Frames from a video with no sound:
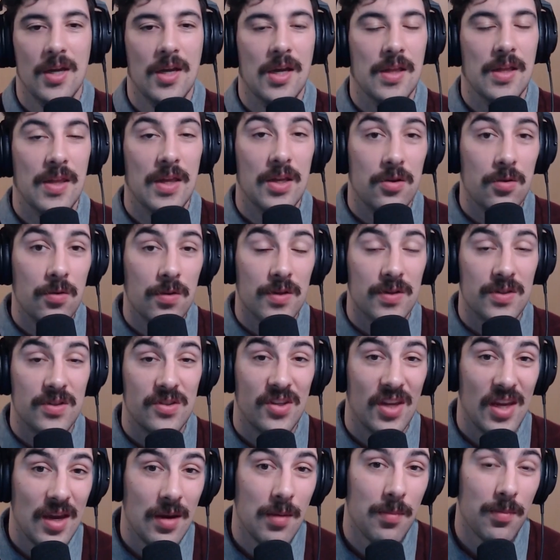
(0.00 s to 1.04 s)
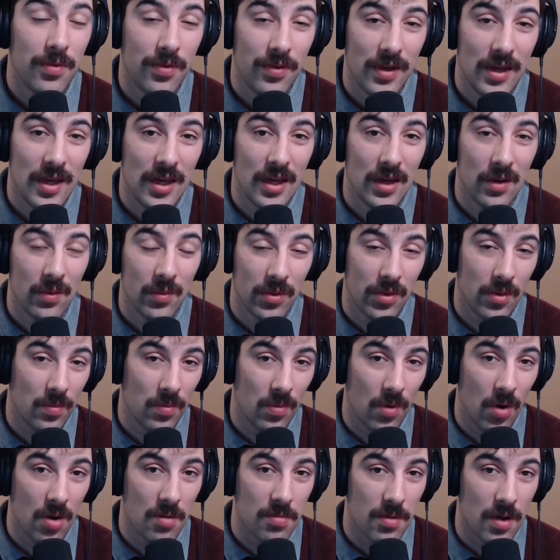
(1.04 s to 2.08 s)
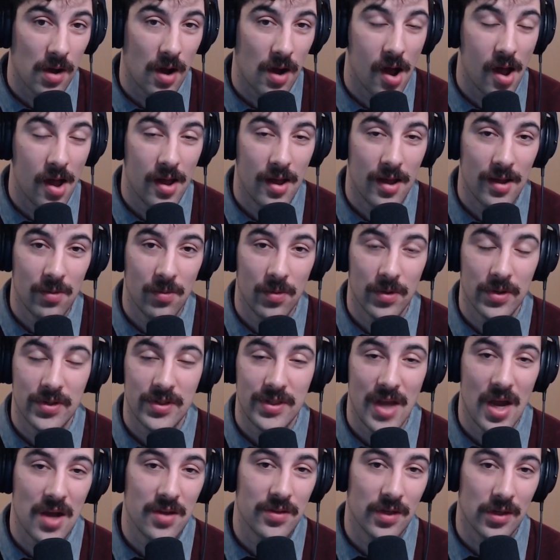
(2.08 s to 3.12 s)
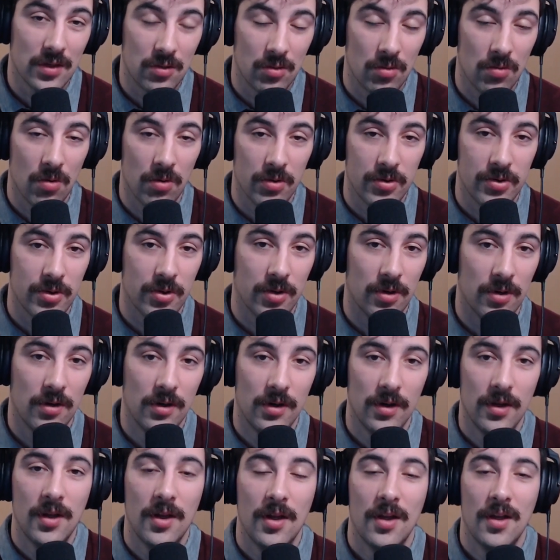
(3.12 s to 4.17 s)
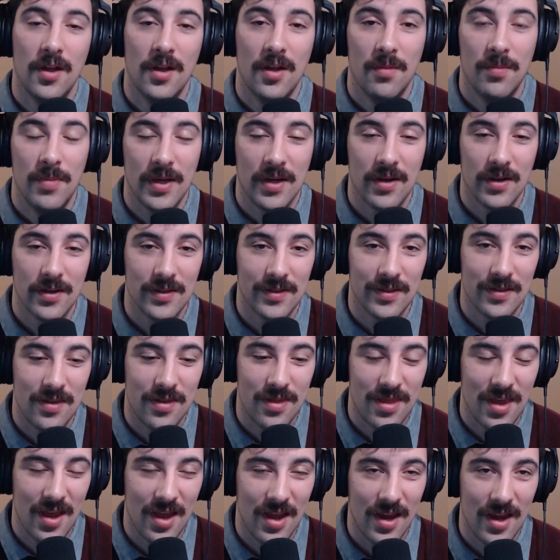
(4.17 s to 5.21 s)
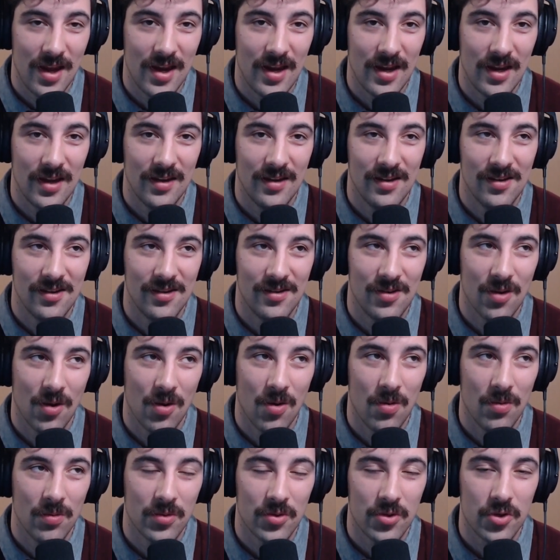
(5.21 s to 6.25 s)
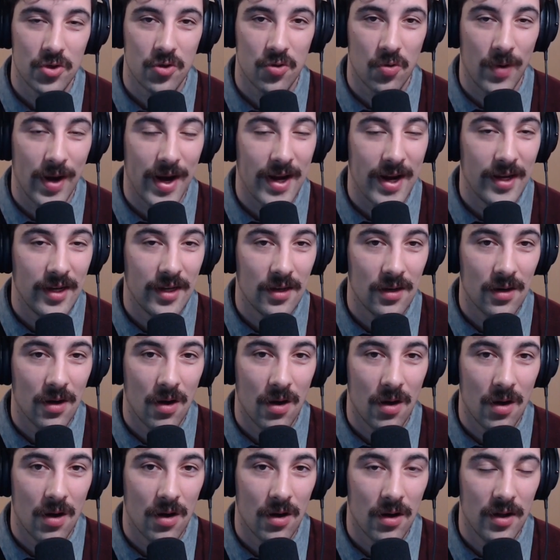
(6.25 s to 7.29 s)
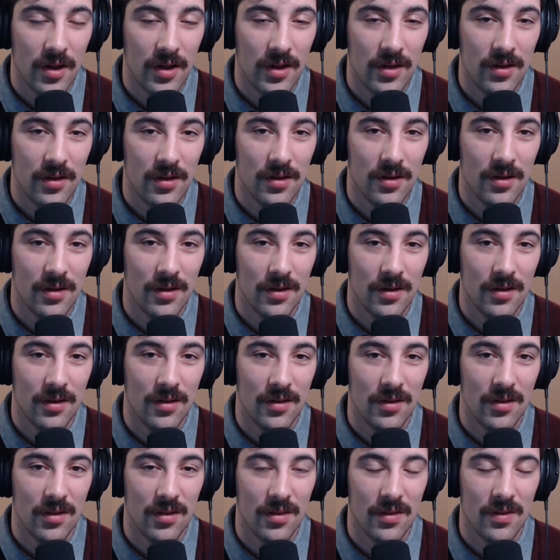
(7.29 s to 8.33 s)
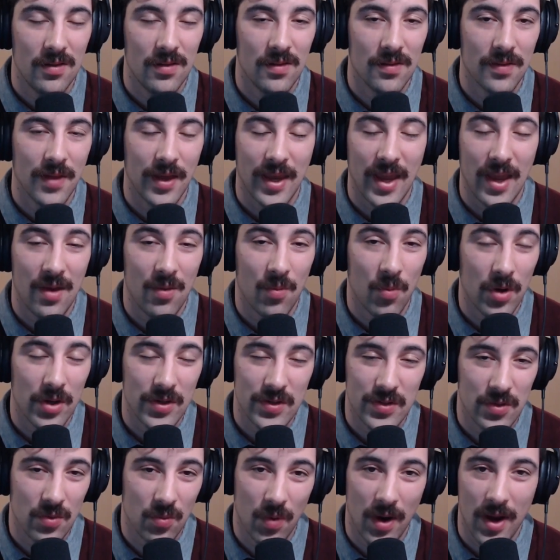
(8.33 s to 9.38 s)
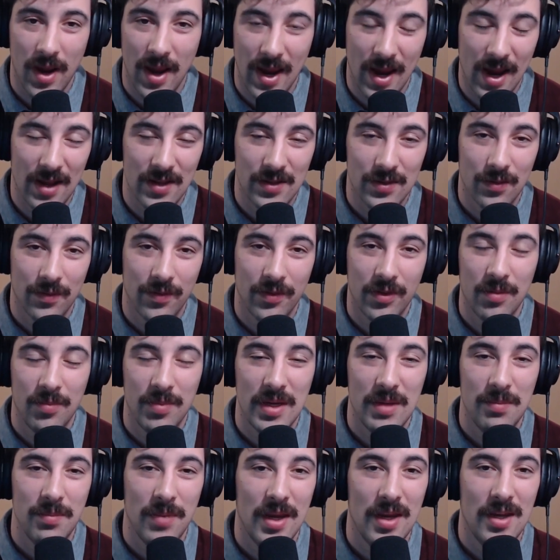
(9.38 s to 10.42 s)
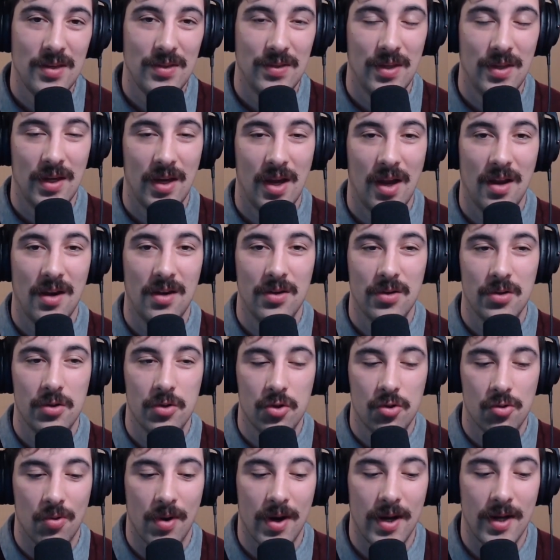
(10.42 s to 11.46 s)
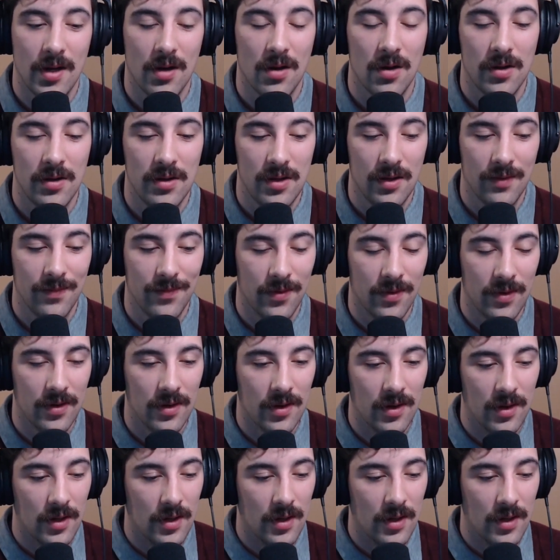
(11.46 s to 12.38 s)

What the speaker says: And they do the same thing with the robot, which sounds like torture, because they don't train it on like what's the right answer for the bead maze. They kind of just train it on different